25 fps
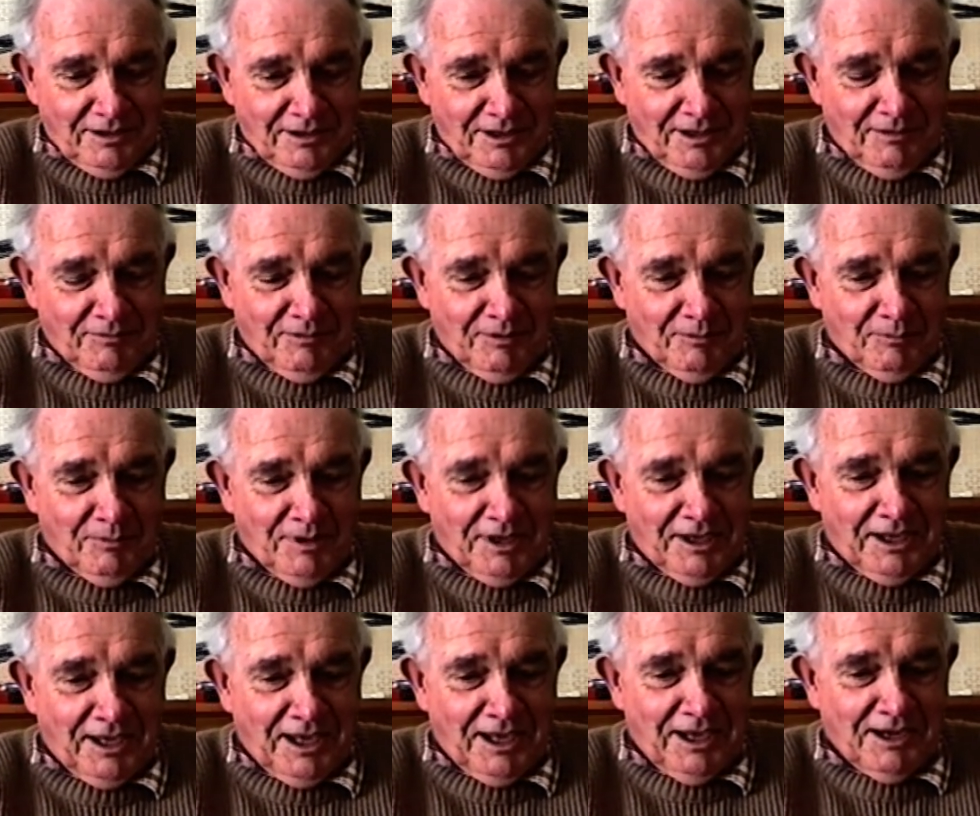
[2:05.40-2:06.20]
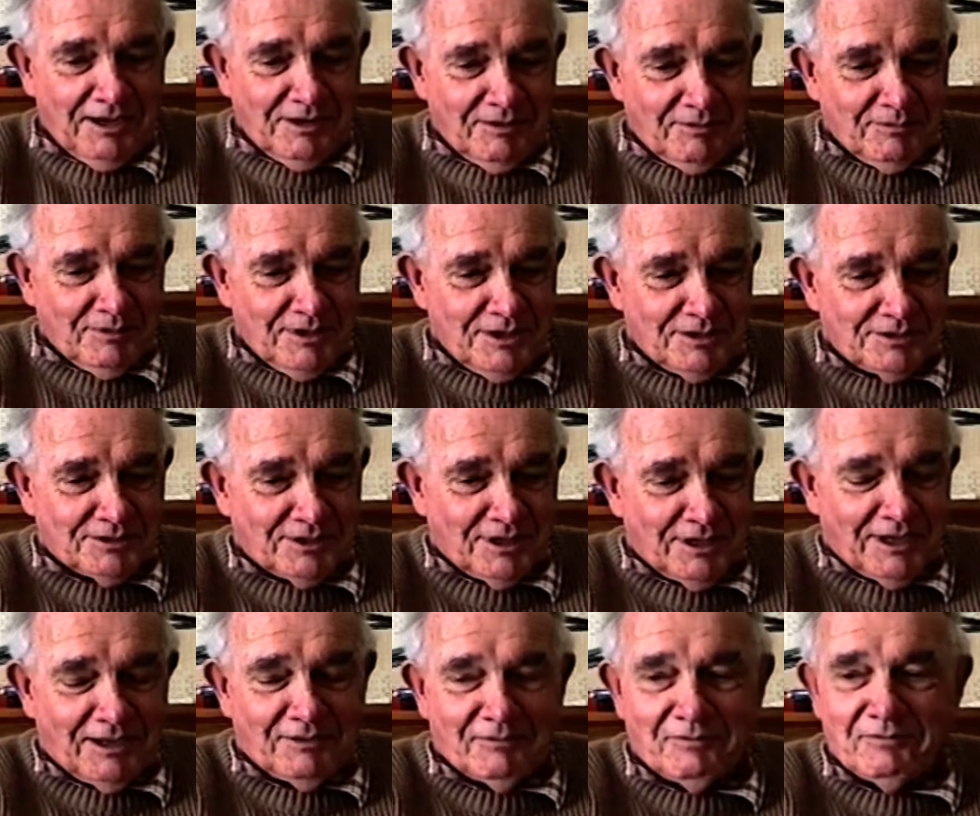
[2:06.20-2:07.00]
every weekend we used to
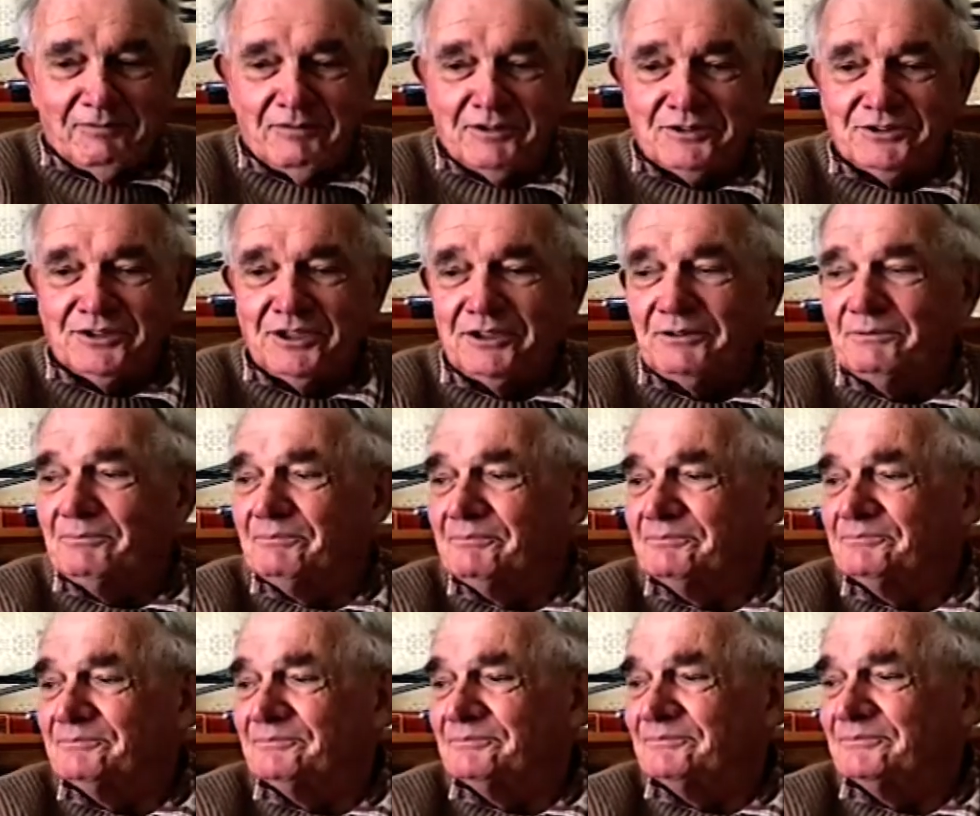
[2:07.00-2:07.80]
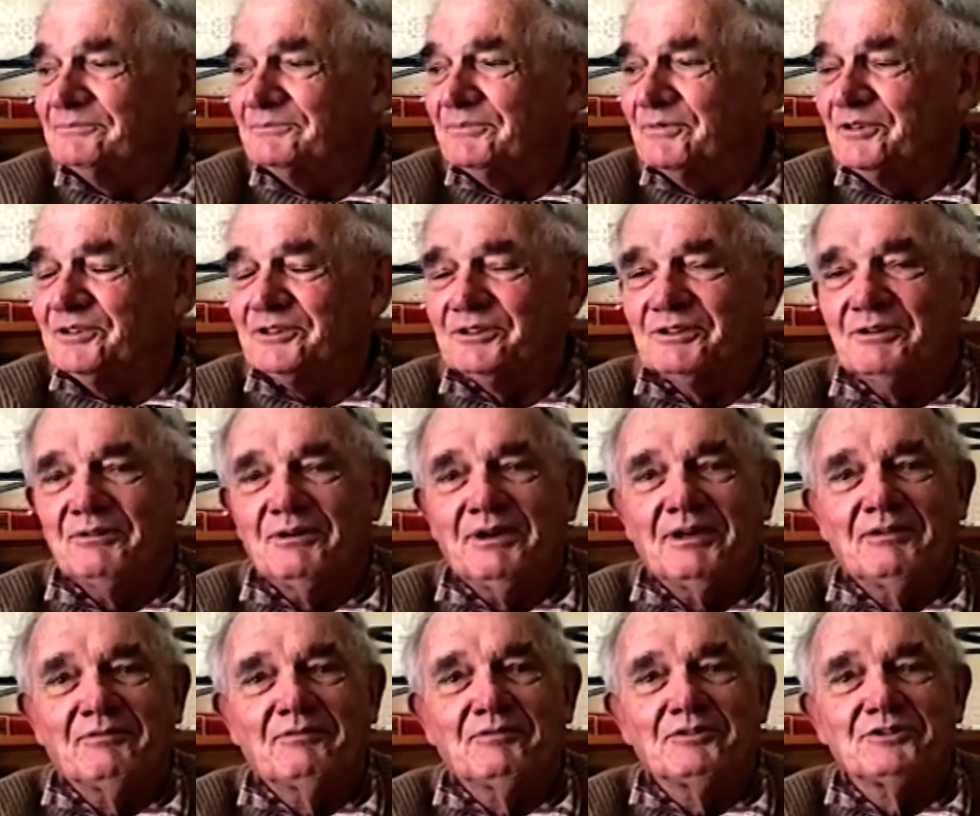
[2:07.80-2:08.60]
love fishing. We used to
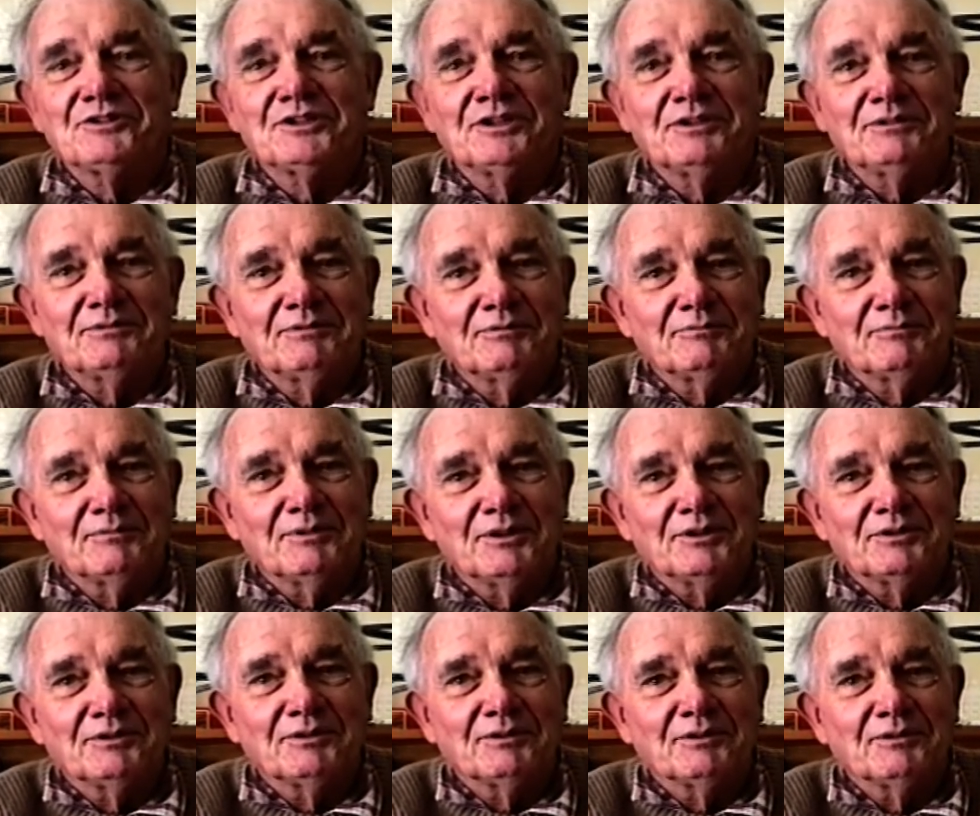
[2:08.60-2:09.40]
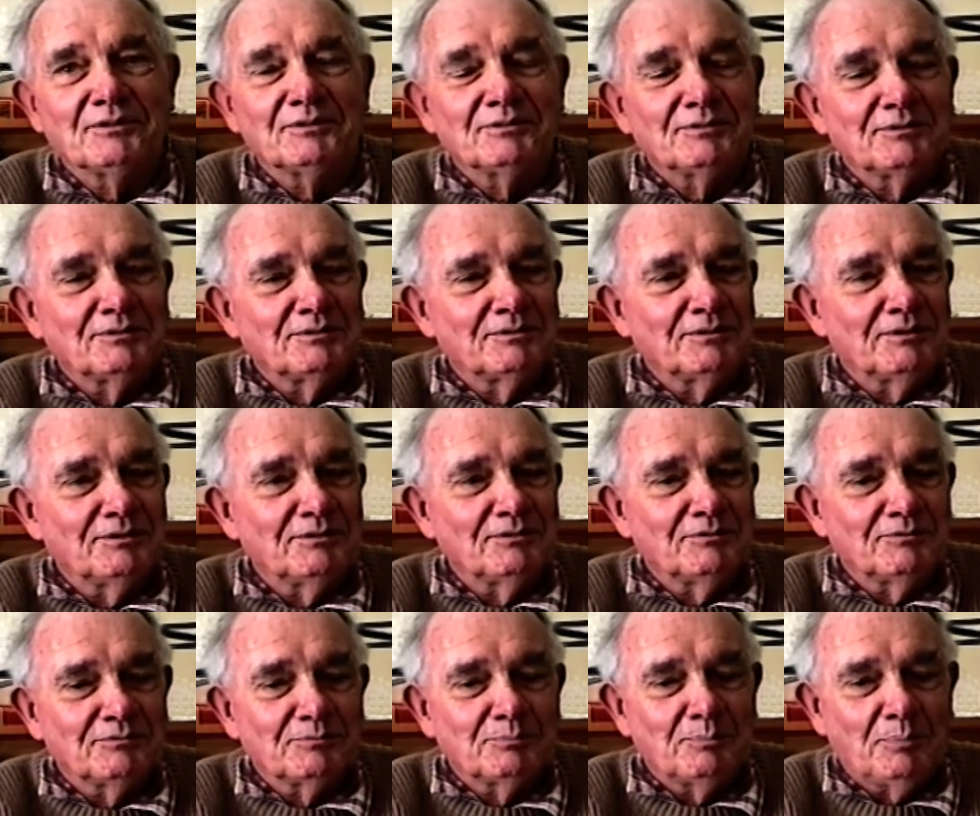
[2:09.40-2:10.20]
go out fishing. Went to
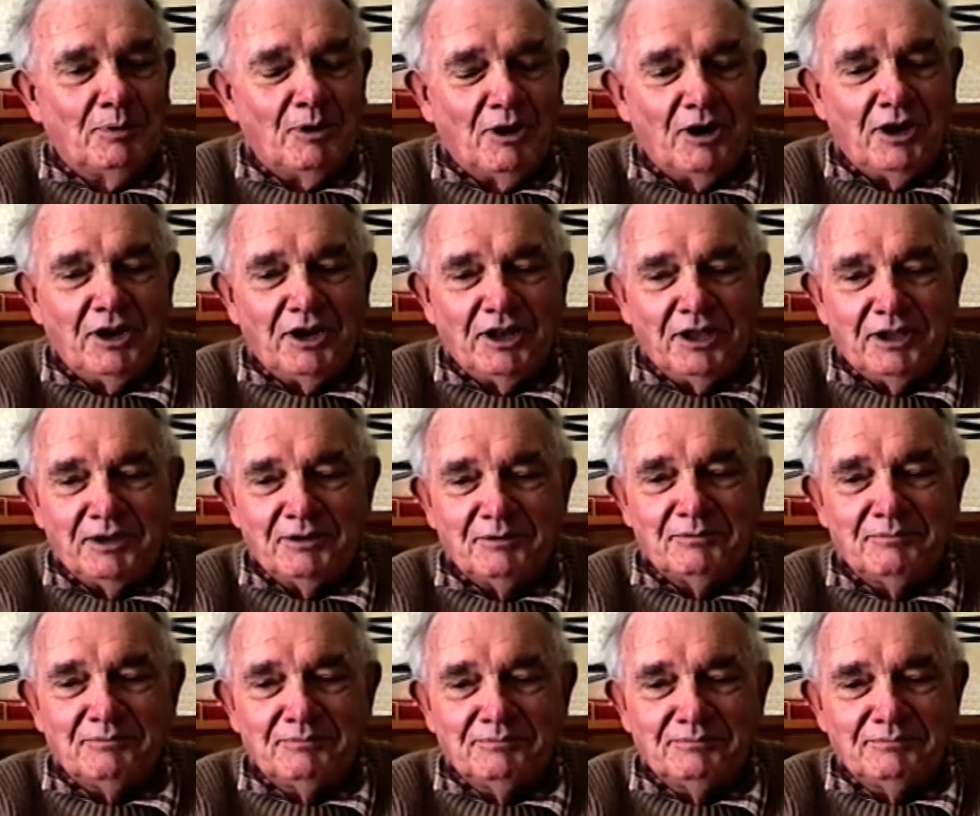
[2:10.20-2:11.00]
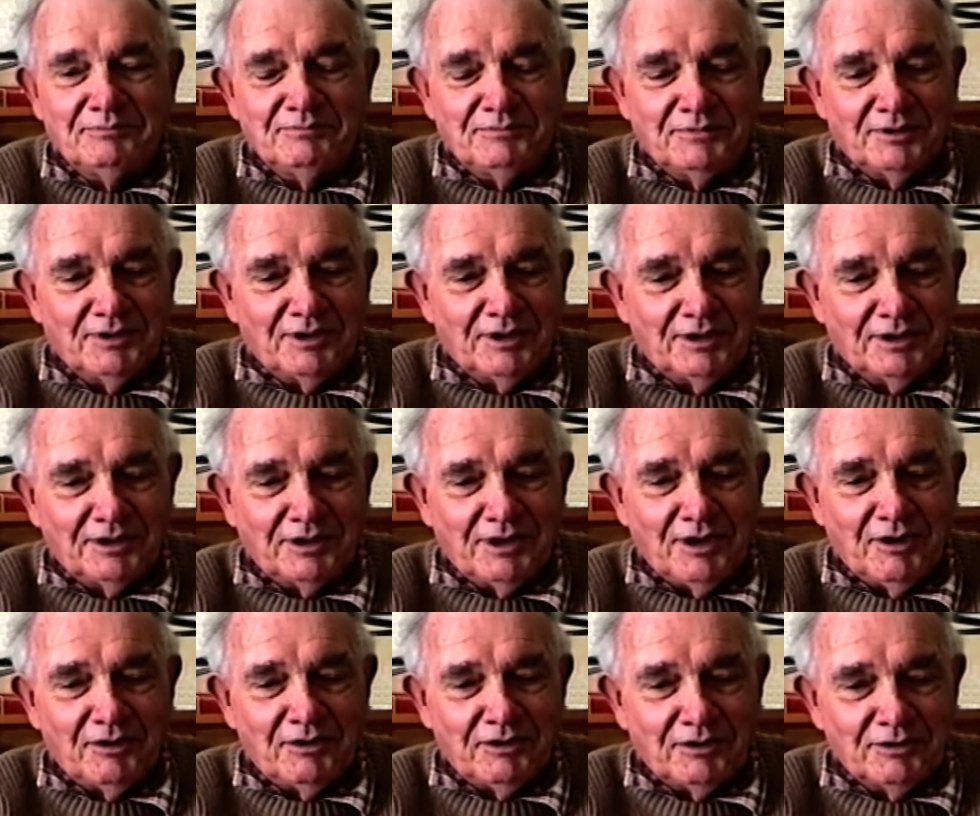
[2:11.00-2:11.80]
and pioneered
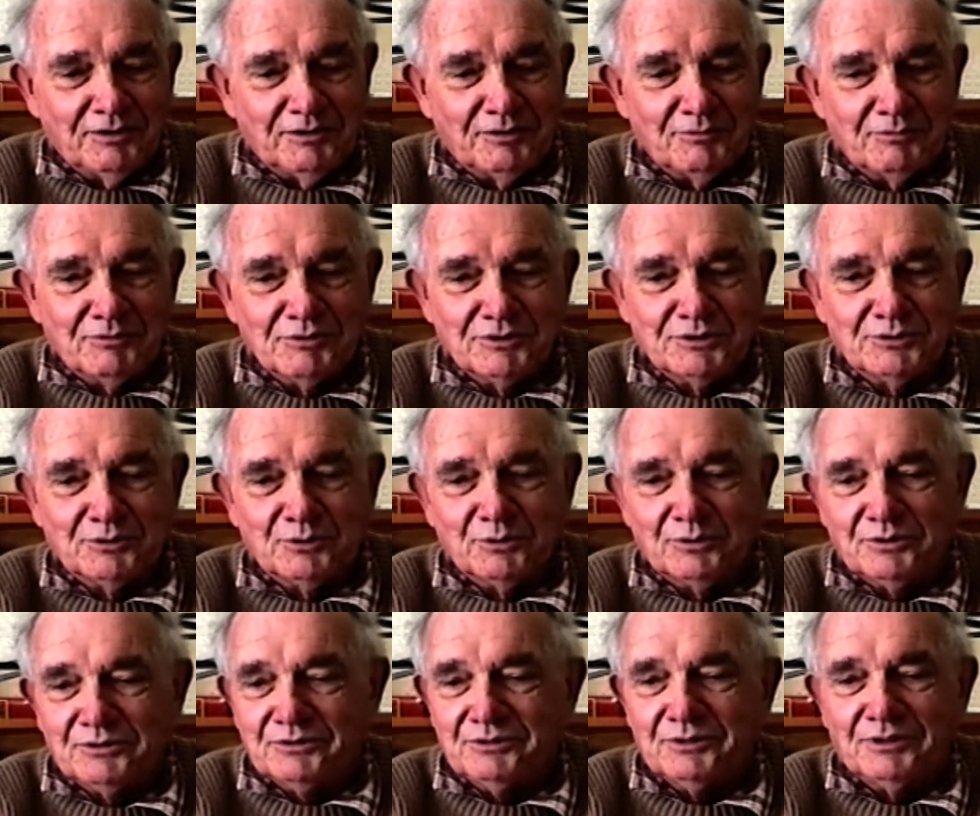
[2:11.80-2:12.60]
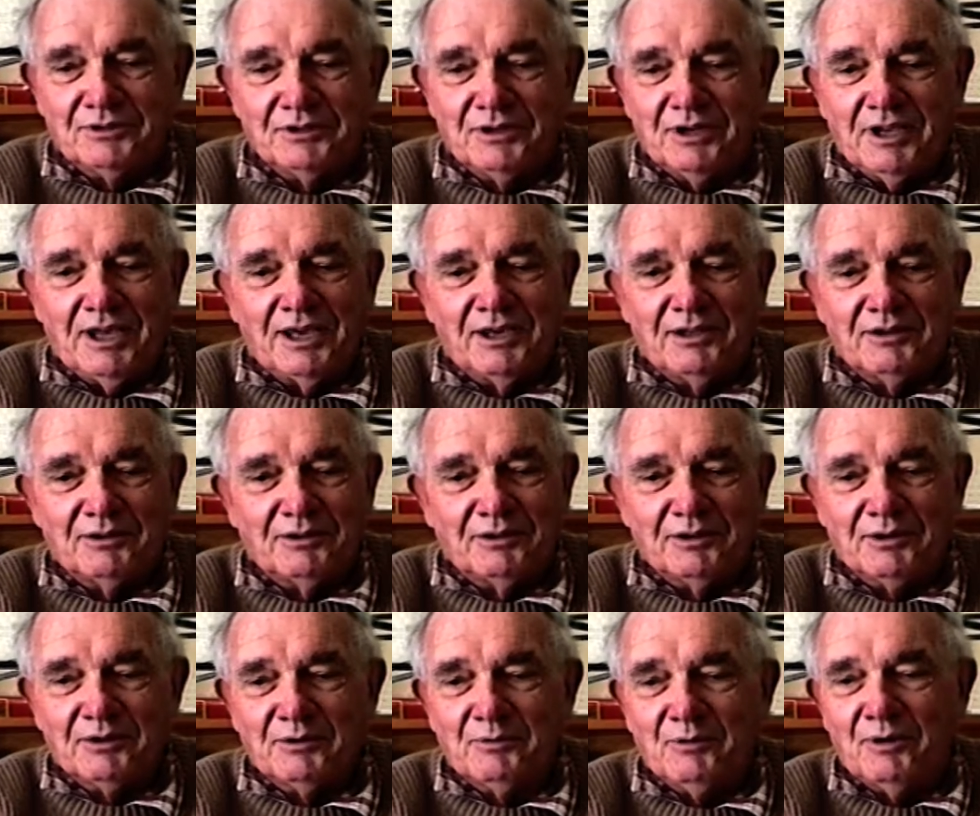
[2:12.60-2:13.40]
going into resorts that
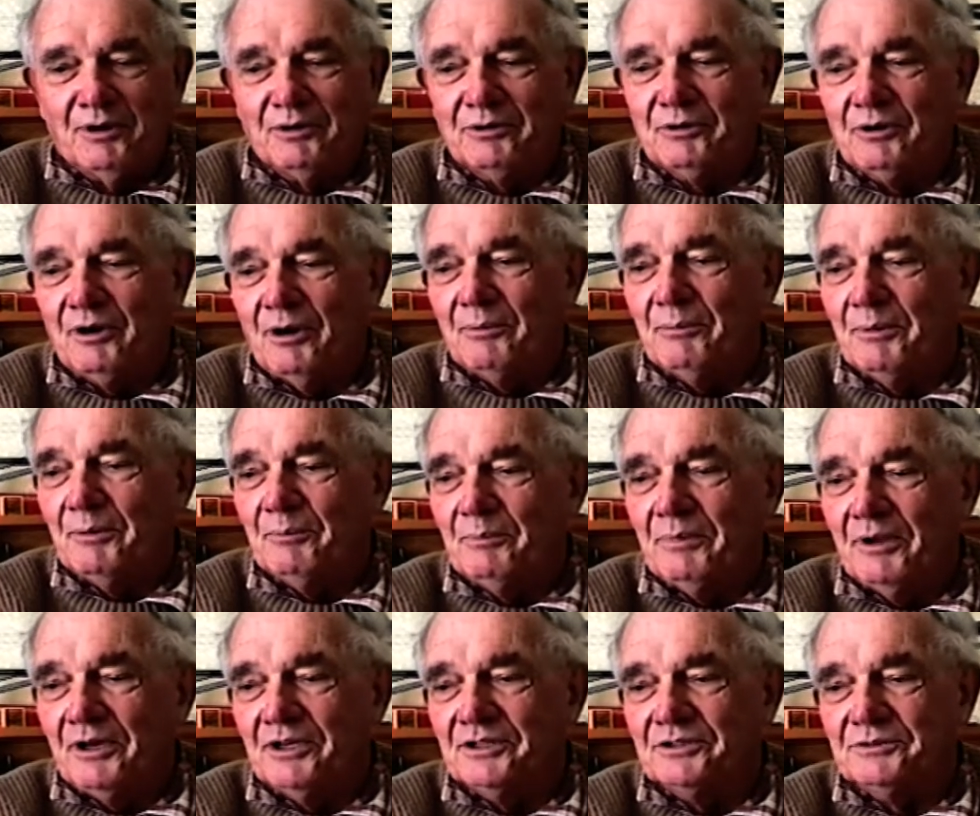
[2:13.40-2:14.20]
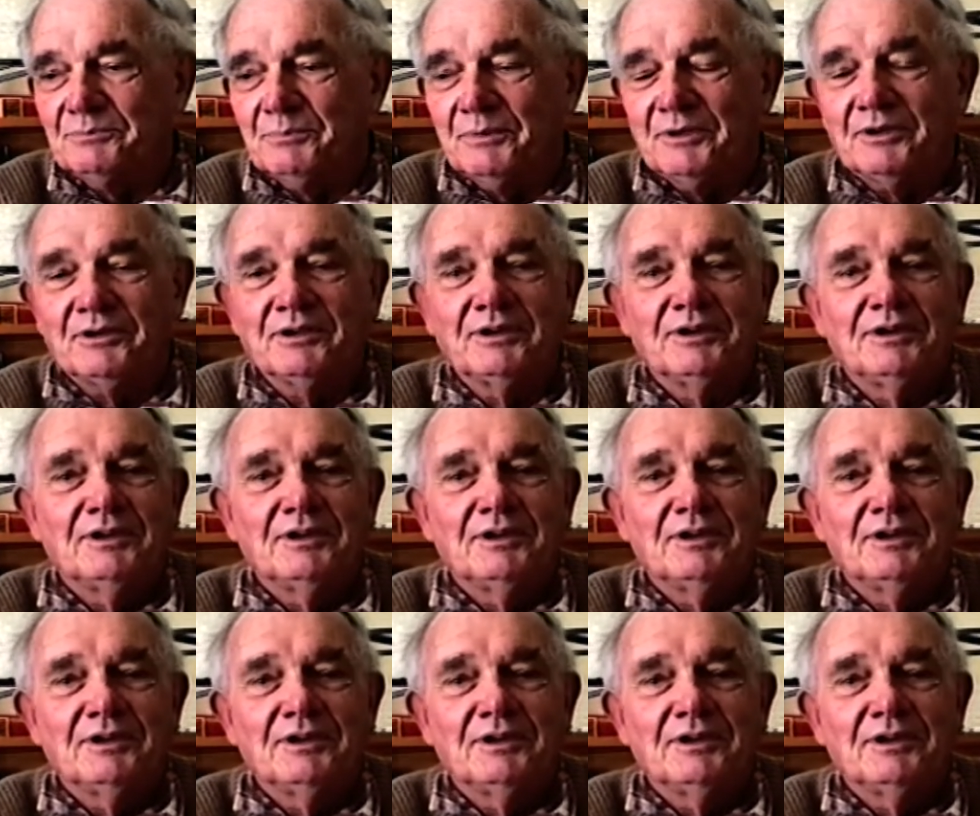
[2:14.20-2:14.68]
are quite commonplace, but